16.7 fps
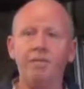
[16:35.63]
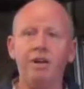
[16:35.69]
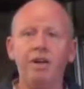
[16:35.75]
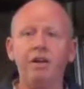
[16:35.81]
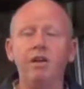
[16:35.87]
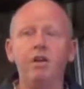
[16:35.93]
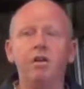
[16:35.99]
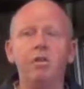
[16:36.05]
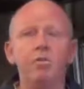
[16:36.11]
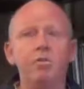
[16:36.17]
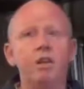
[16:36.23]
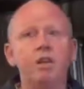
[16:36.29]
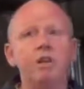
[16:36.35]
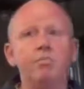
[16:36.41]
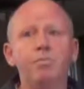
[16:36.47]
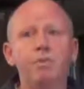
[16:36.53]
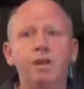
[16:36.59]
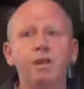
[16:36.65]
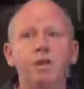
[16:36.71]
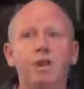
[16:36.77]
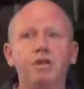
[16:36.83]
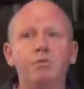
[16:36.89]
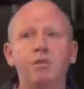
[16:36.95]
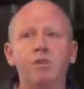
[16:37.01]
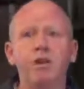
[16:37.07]
I mean, one of the big
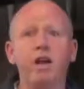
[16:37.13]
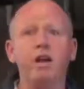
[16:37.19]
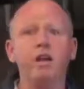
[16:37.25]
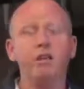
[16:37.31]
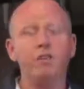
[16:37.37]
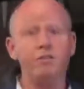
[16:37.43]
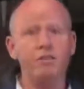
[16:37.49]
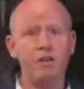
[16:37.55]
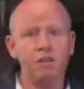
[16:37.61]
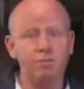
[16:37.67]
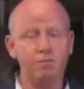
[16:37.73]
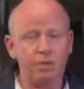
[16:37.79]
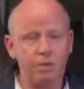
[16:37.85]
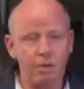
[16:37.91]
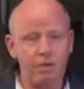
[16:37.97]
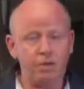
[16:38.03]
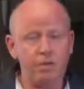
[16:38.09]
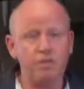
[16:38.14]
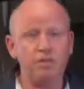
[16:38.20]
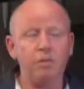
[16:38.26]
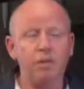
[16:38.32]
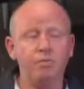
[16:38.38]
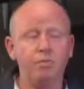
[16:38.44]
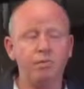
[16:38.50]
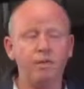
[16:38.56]
things we got out of the fixed plant
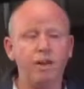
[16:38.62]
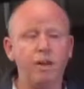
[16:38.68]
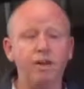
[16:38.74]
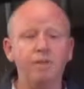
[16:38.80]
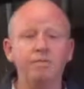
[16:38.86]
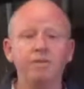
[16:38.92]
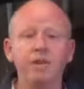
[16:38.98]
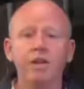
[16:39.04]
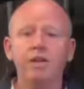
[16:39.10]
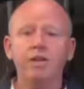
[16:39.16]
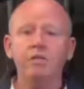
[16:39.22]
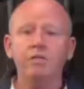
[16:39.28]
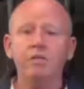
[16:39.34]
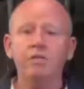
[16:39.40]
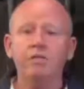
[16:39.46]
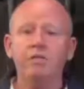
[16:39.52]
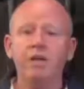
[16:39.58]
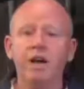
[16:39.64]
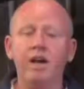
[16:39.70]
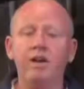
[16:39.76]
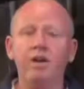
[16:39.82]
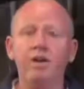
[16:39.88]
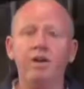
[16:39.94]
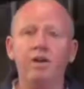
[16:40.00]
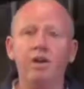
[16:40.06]
example there was
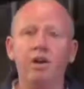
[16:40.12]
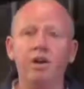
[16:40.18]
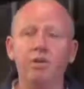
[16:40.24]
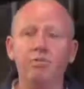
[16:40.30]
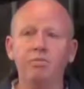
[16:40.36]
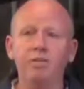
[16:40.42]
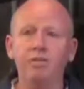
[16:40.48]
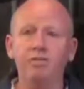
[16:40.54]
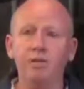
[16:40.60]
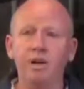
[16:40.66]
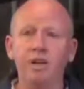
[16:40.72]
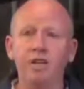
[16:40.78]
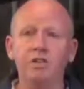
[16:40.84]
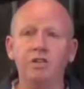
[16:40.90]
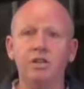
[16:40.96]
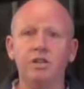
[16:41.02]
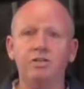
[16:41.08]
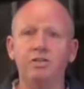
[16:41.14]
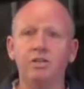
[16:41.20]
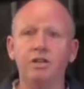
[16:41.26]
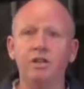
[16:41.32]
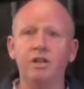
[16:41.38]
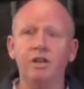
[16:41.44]
that observation,